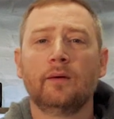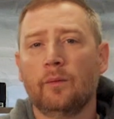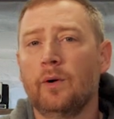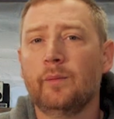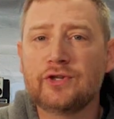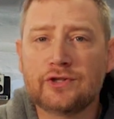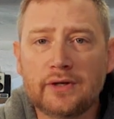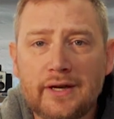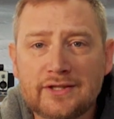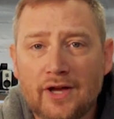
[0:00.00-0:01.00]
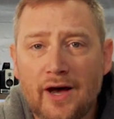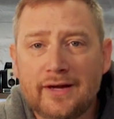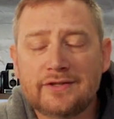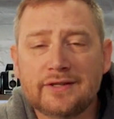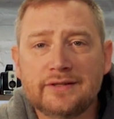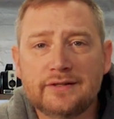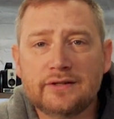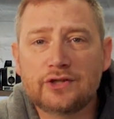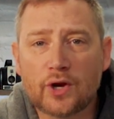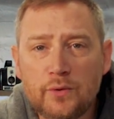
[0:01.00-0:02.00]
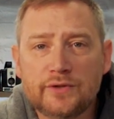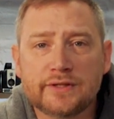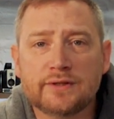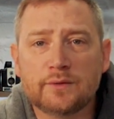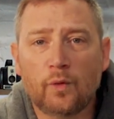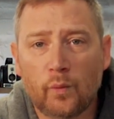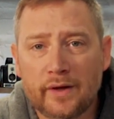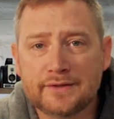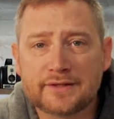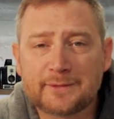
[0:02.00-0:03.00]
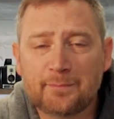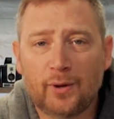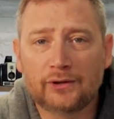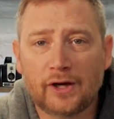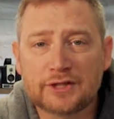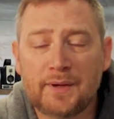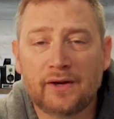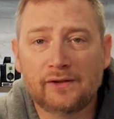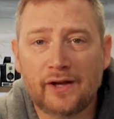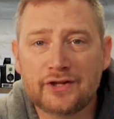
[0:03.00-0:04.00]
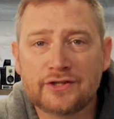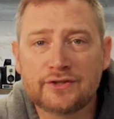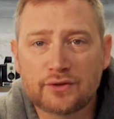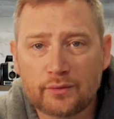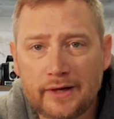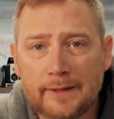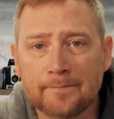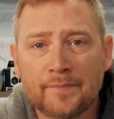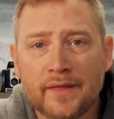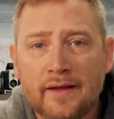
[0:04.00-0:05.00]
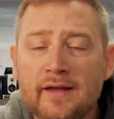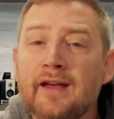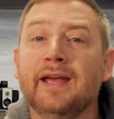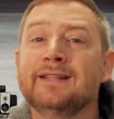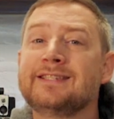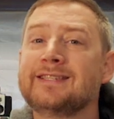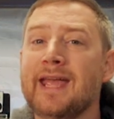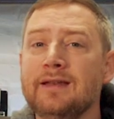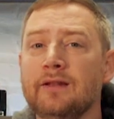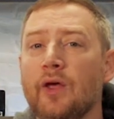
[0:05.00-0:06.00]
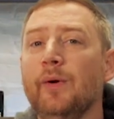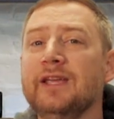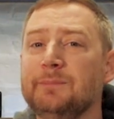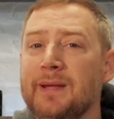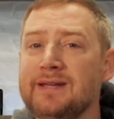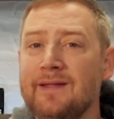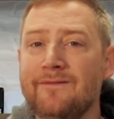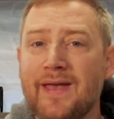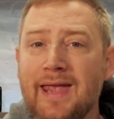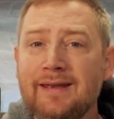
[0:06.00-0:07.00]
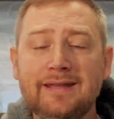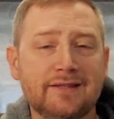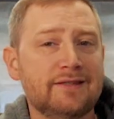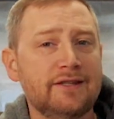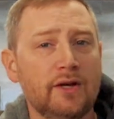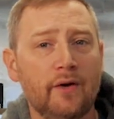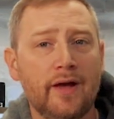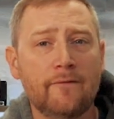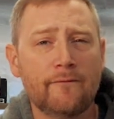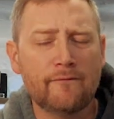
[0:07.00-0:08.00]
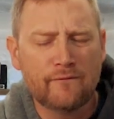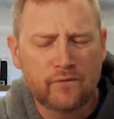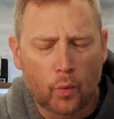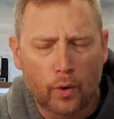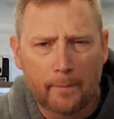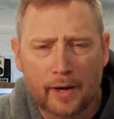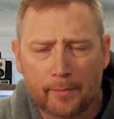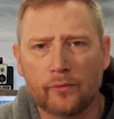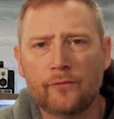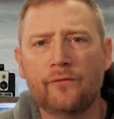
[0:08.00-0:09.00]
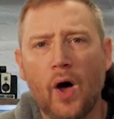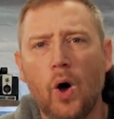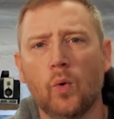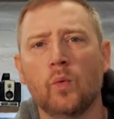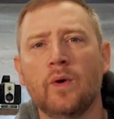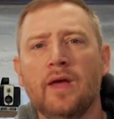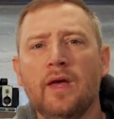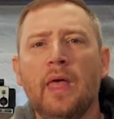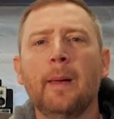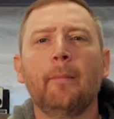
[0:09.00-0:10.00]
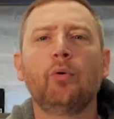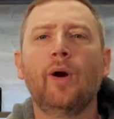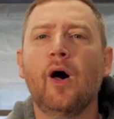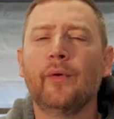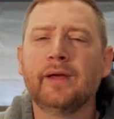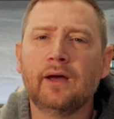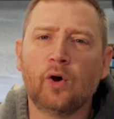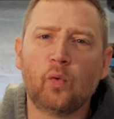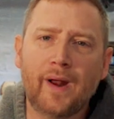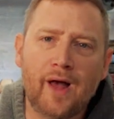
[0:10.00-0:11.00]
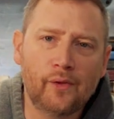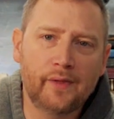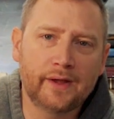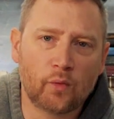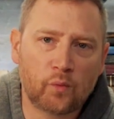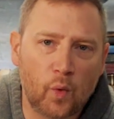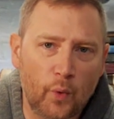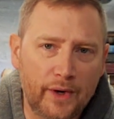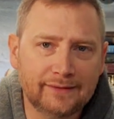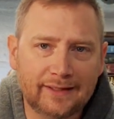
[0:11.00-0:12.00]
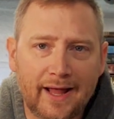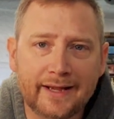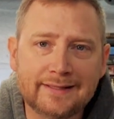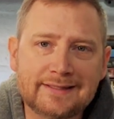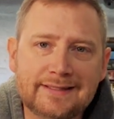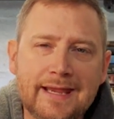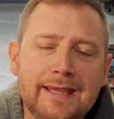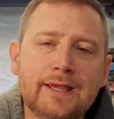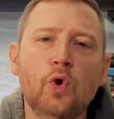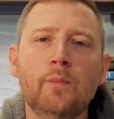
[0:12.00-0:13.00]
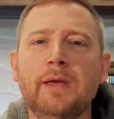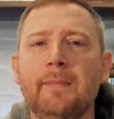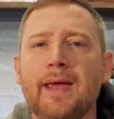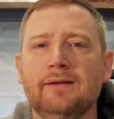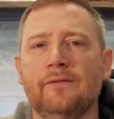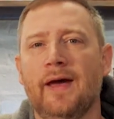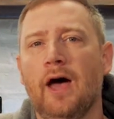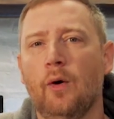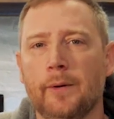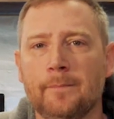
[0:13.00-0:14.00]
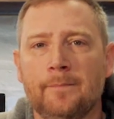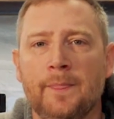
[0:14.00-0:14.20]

what we should as God's chosen ones. Paul talks about in Colossians 3. And Satan, though he has been defamed, he is still a formidable foe, prowling around like a roaring lion, seeking whom he may devour.